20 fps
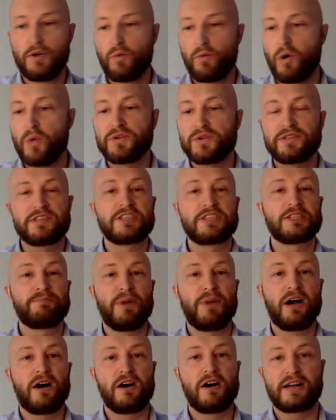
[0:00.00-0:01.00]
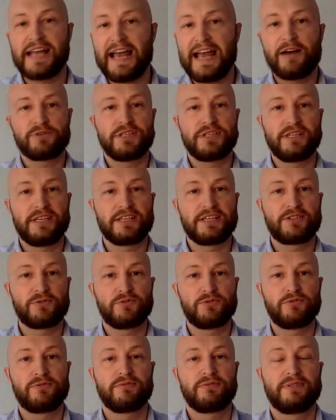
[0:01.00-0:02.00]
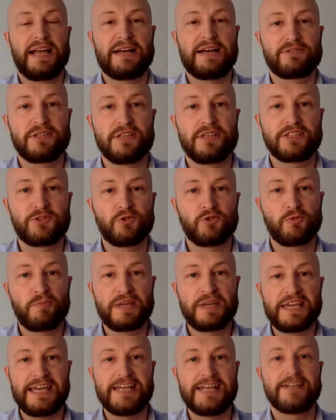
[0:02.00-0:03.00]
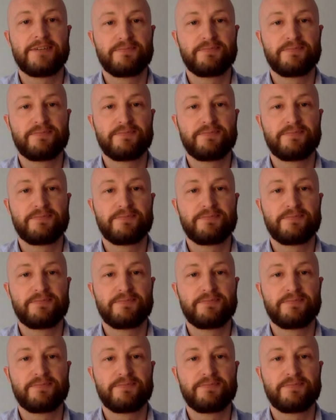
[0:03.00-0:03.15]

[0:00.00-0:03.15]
What was the spark? How did this all begin?